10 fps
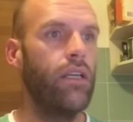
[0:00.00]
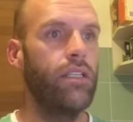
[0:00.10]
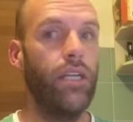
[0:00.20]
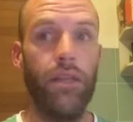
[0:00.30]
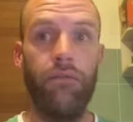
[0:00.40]

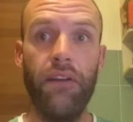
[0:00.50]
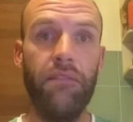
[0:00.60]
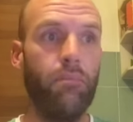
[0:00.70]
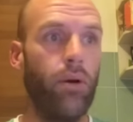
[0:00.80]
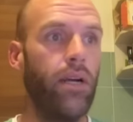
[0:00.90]
So the
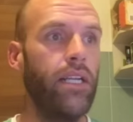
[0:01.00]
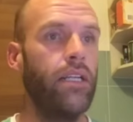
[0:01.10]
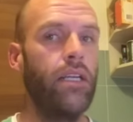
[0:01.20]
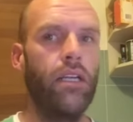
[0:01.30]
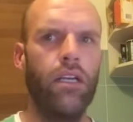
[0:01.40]
fifth point
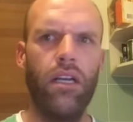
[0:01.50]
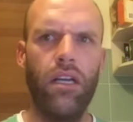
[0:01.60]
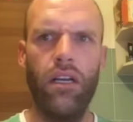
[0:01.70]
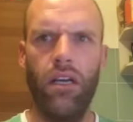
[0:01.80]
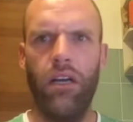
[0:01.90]

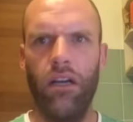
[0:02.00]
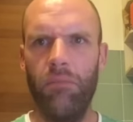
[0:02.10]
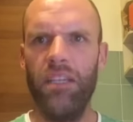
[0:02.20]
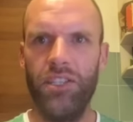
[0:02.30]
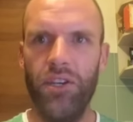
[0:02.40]

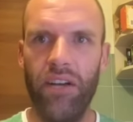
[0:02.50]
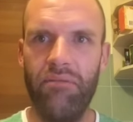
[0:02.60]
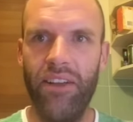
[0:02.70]
I'm going to try and